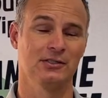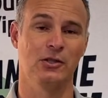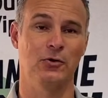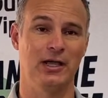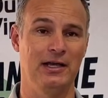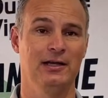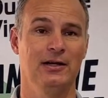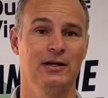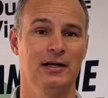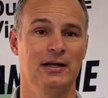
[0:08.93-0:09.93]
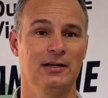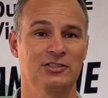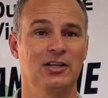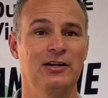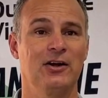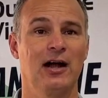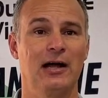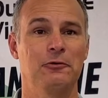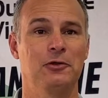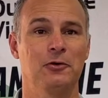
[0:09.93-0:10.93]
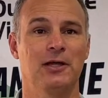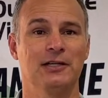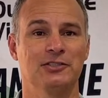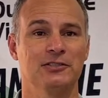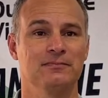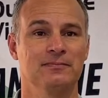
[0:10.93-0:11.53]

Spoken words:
located here at our Slater, Iowa location.